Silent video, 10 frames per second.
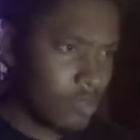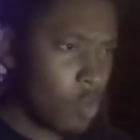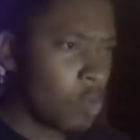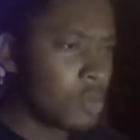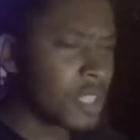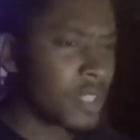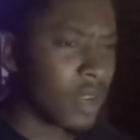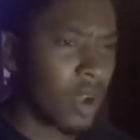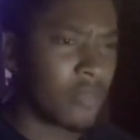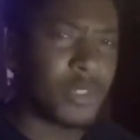what was it, the
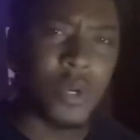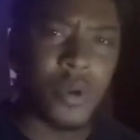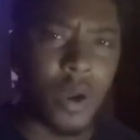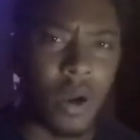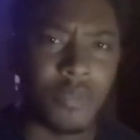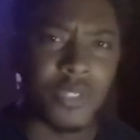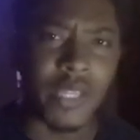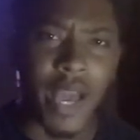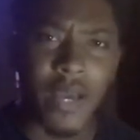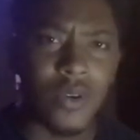governor of
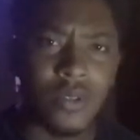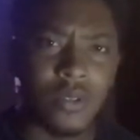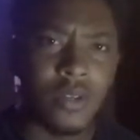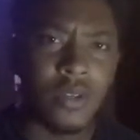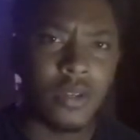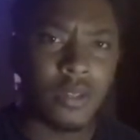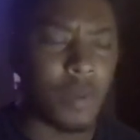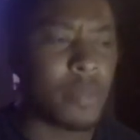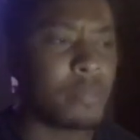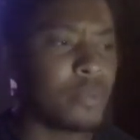Seattle?
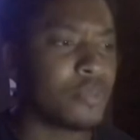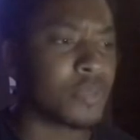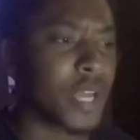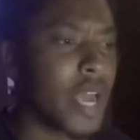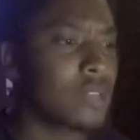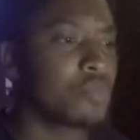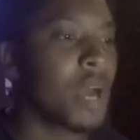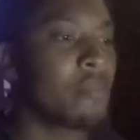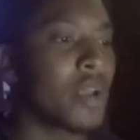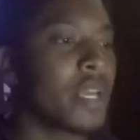Some people from Chaz. Well,
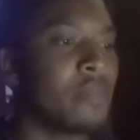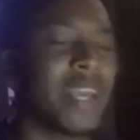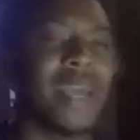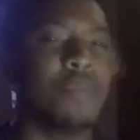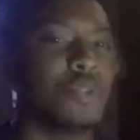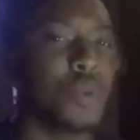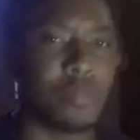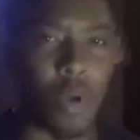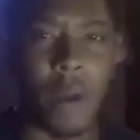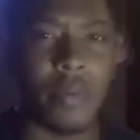not breaking in, but they came onto her
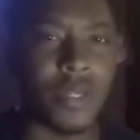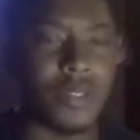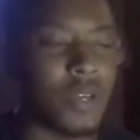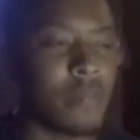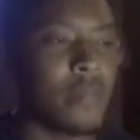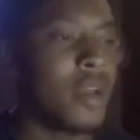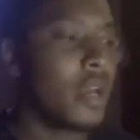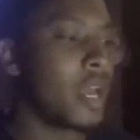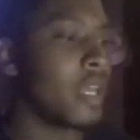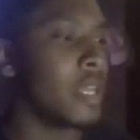property or something.
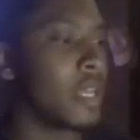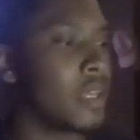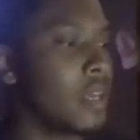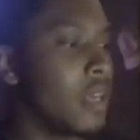And then